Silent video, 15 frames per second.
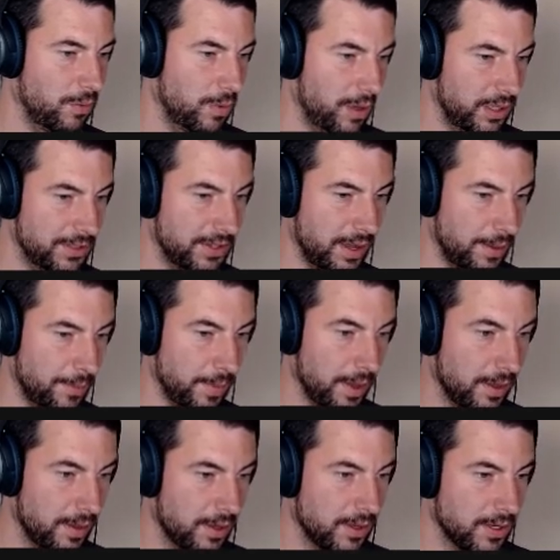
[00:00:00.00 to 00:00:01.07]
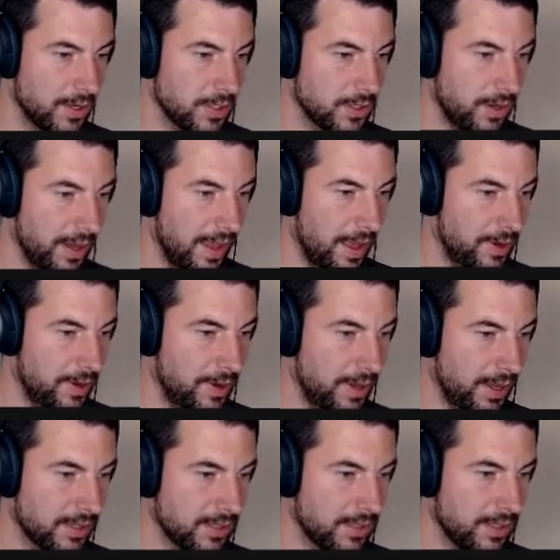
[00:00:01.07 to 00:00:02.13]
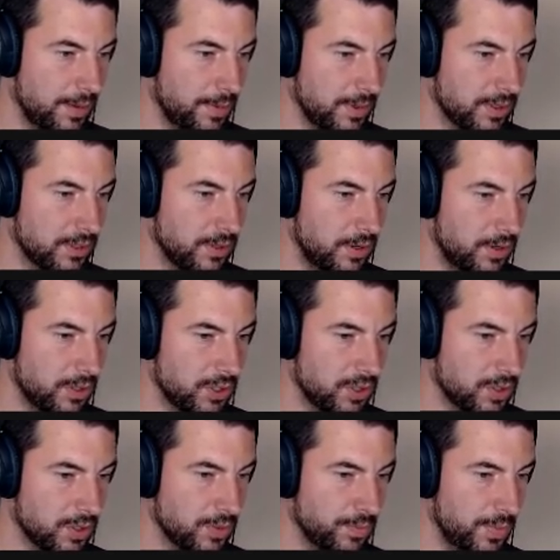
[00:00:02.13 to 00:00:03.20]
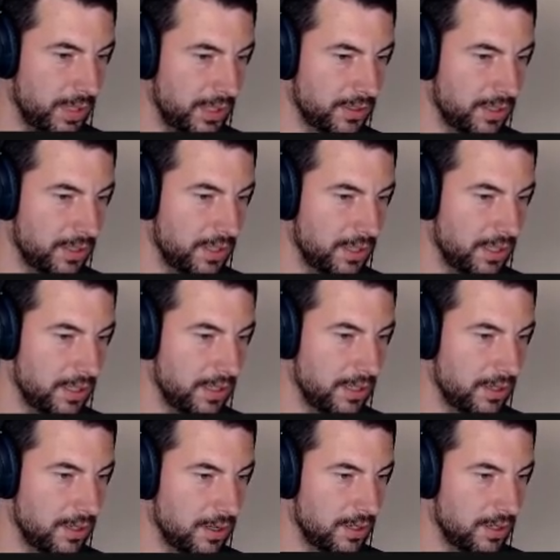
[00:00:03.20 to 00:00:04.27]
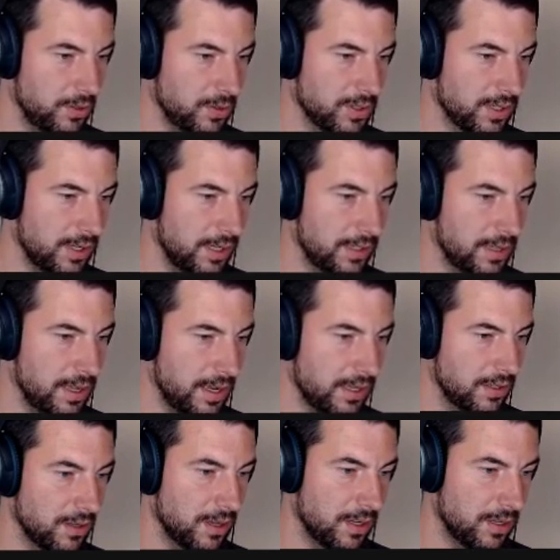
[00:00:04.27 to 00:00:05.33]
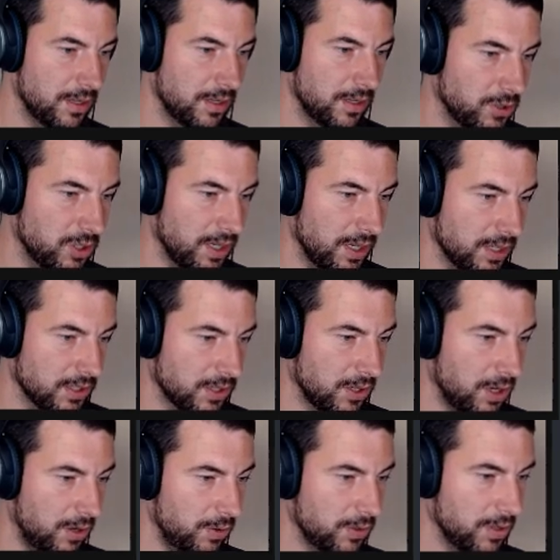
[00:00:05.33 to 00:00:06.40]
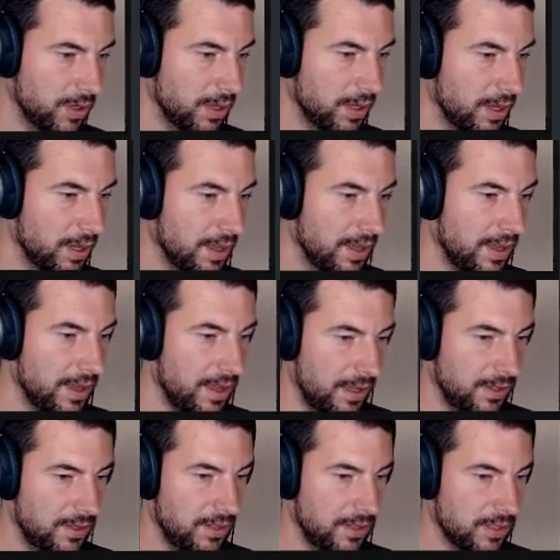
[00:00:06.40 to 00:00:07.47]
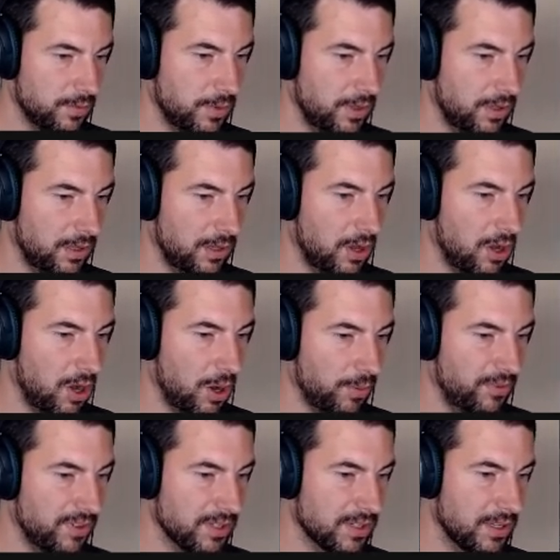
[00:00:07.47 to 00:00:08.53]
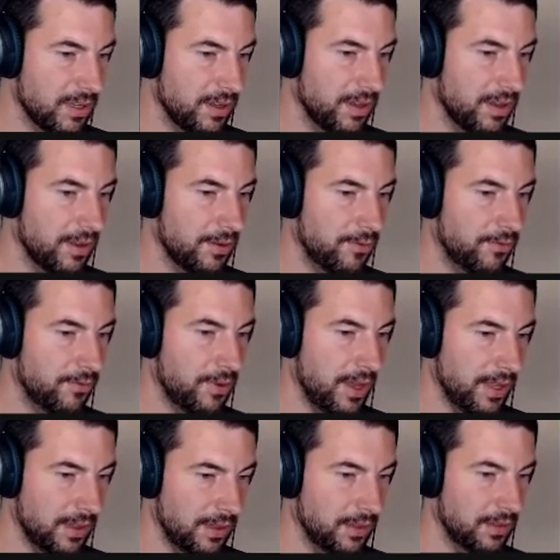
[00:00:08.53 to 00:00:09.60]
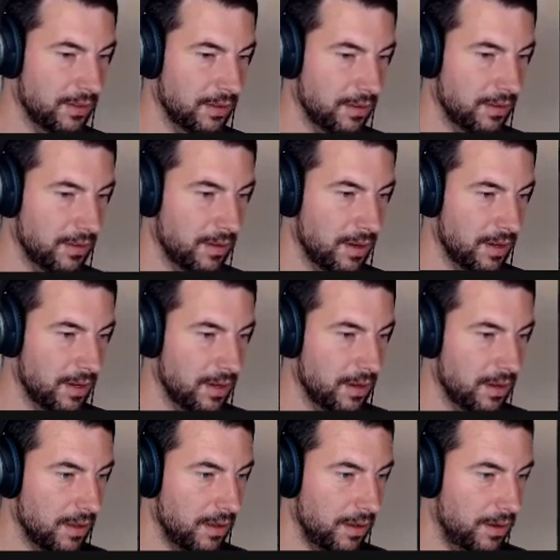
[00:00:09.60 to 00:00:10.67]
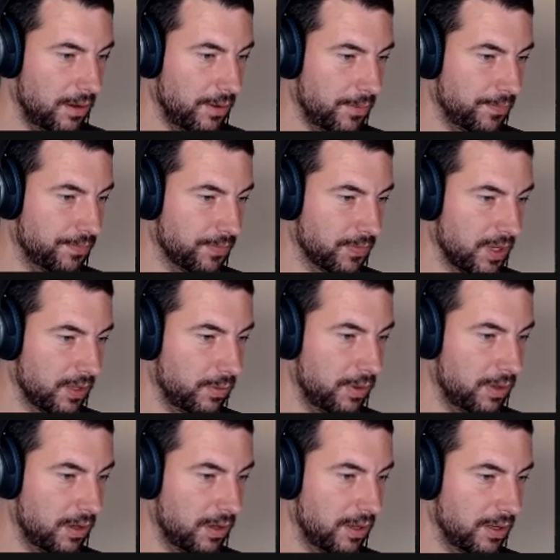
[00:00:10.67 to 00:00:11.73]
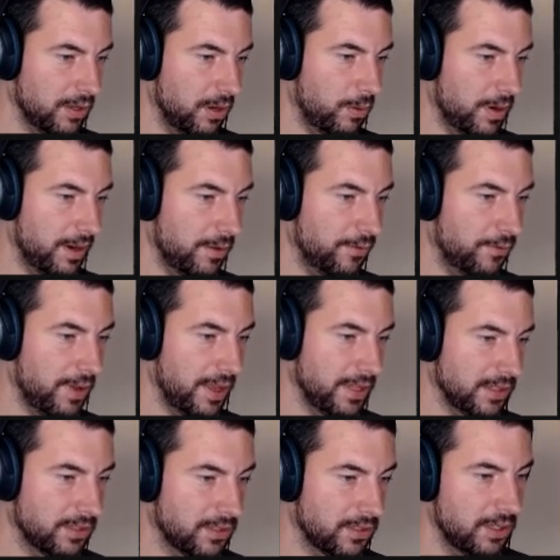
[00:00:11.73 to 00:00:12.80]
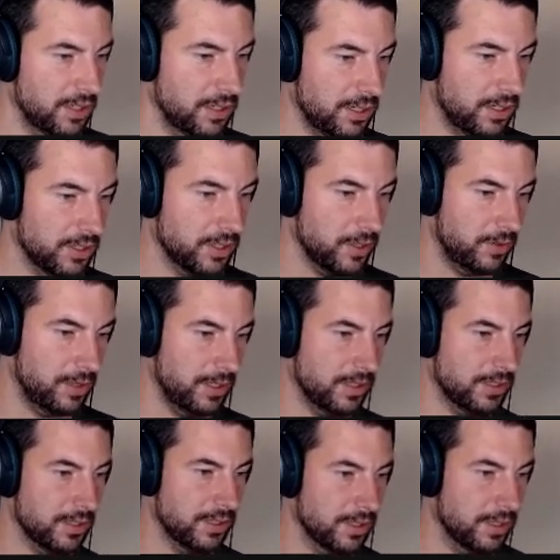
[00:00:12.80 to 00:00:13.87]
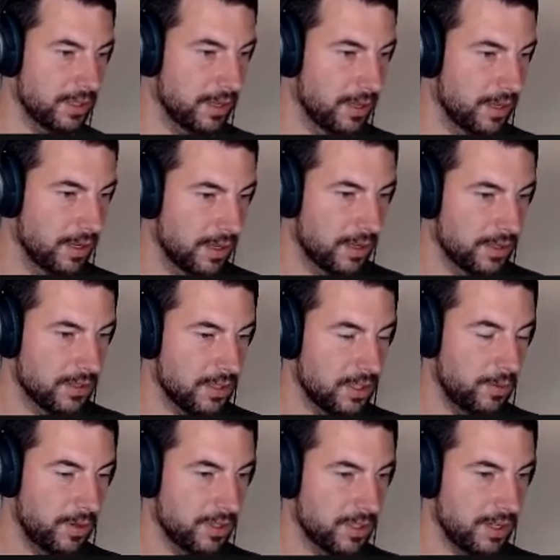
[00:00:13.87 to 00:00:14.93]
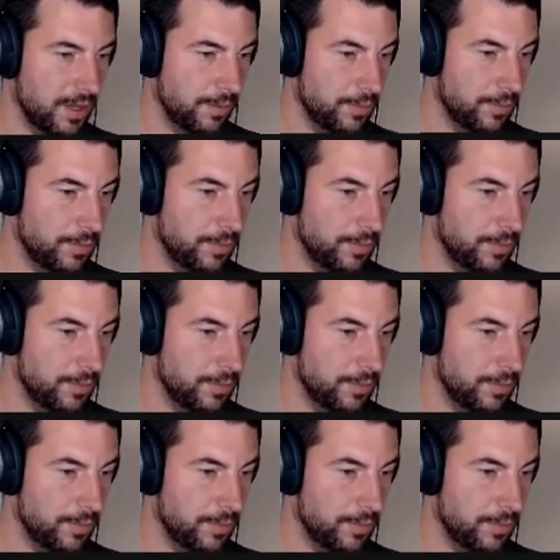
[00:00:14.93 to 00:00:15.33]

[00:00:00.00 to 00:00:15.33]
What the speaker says: World app. So I have like some assertions built in here using inline Node.js code, and this will obviously fail. It already failed here, so let's see what's up.